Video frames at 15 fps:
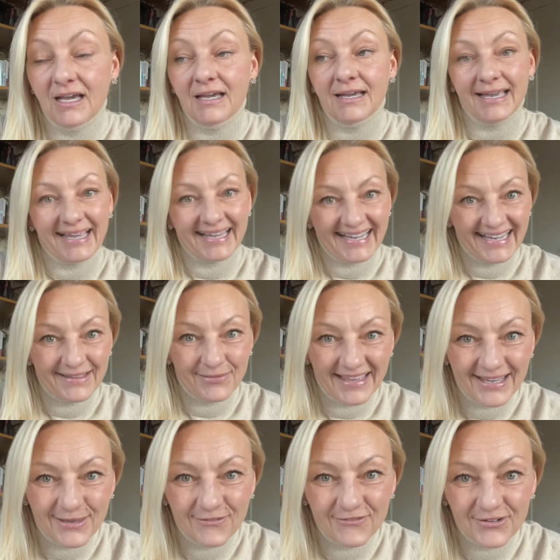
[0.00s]
Again,
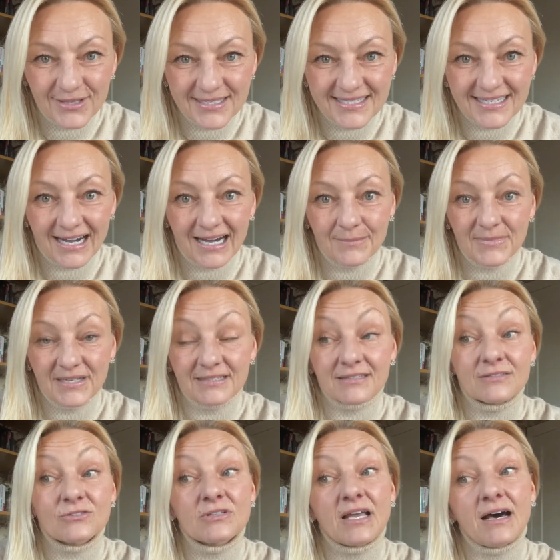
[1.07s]
thank you for this comment.
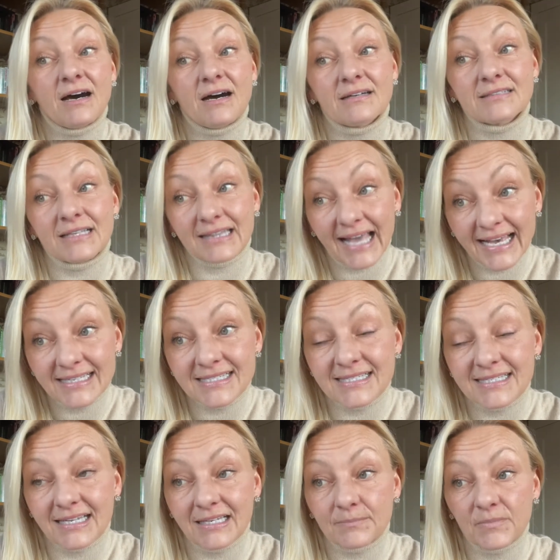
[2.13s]
The last
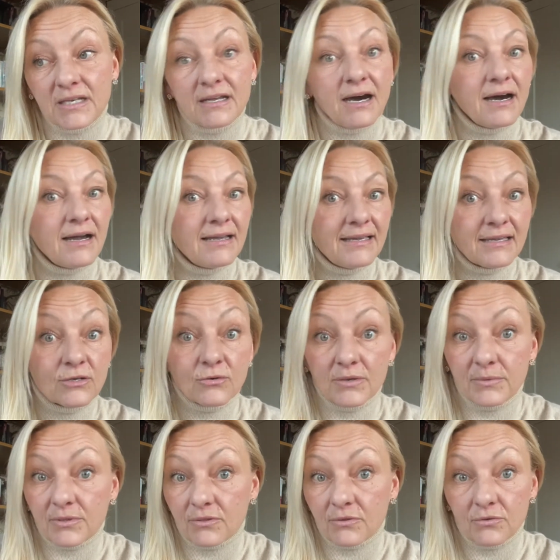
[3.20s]
statement, I agree
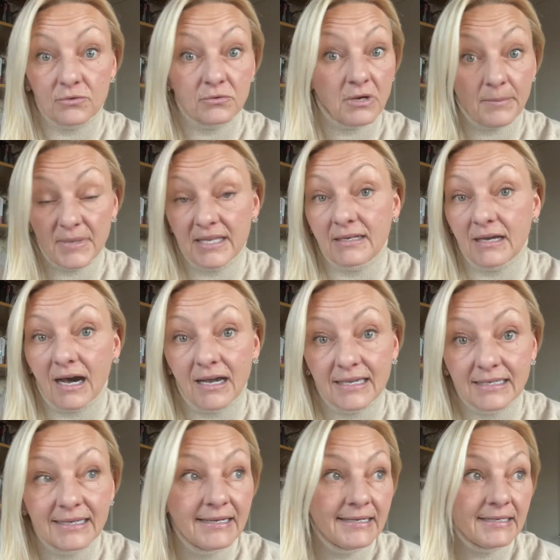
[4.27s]
with you. I mean,
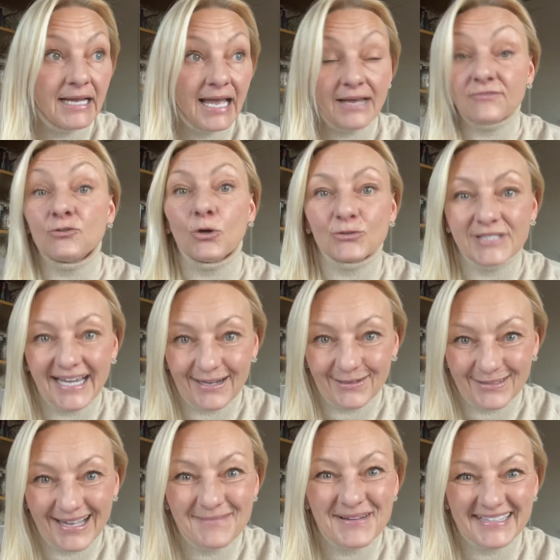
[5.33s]
I have no
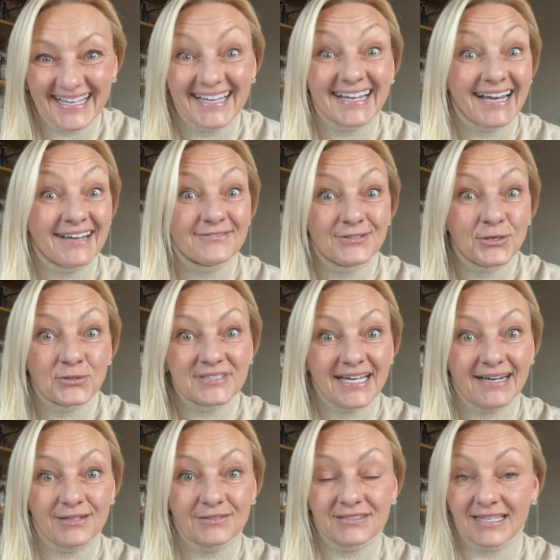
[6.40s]
doubt. How about that? I have no
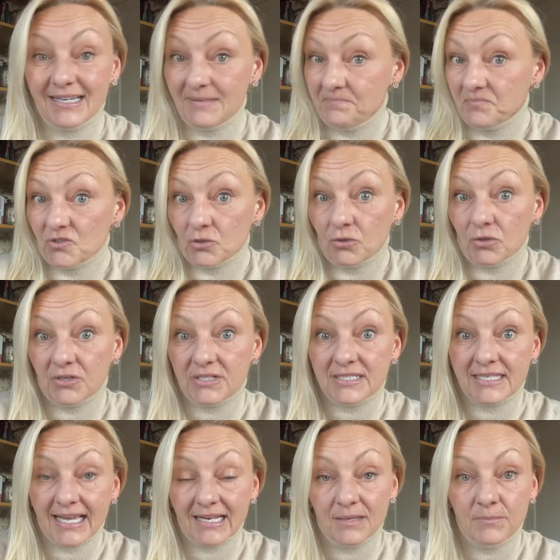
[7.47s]
doubt that Dolores
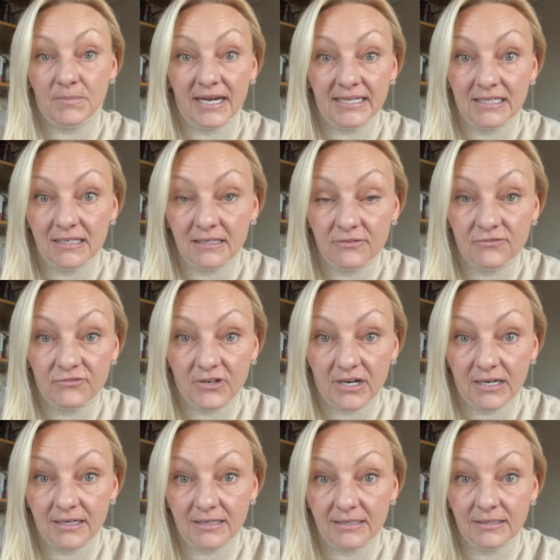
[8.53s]
Cannon might have
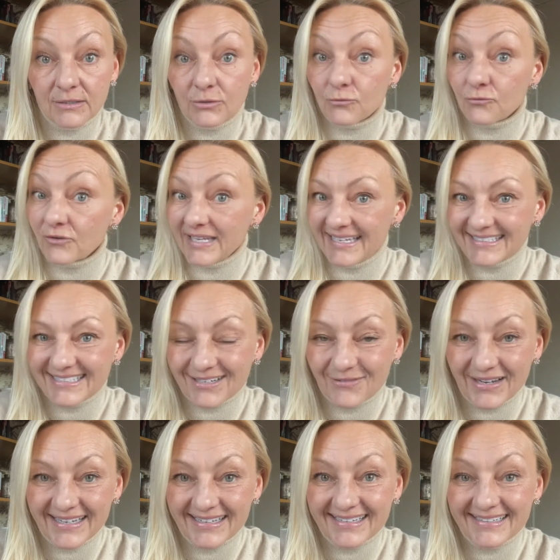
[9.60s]

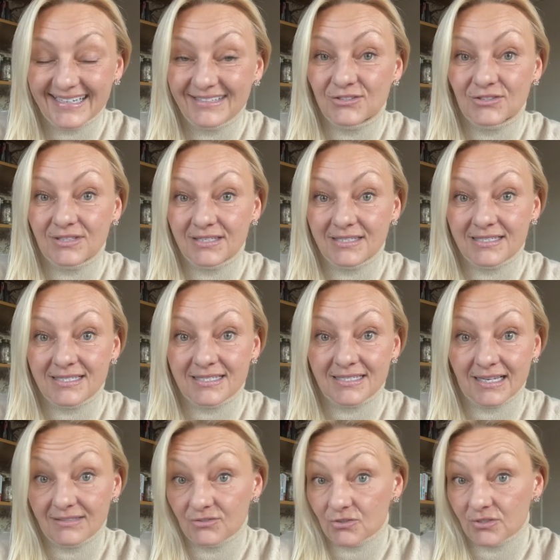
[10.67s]
reintegrated
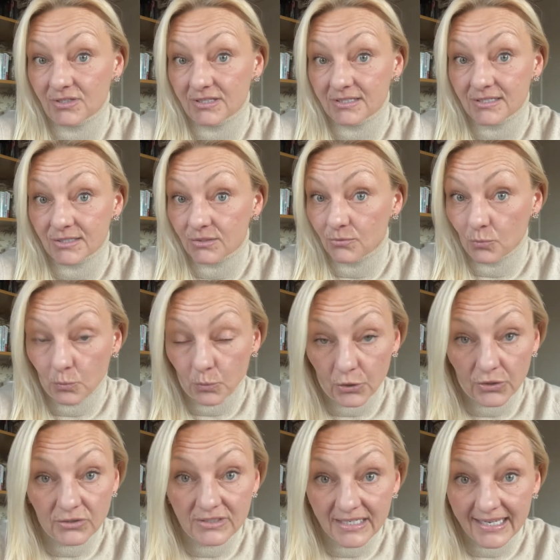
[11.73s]
into this
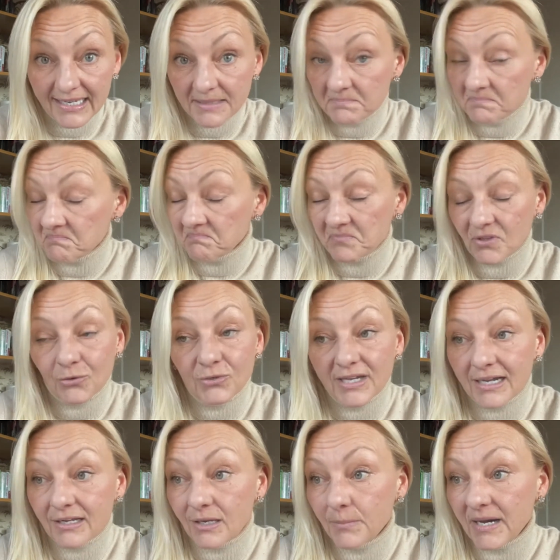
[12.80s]
world again. No
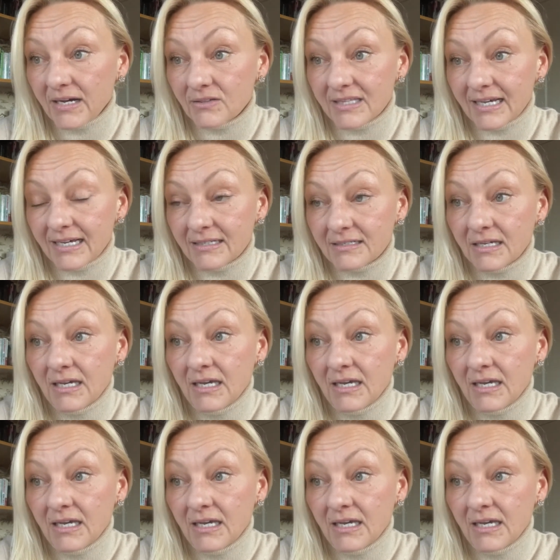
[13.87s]
doubt about that.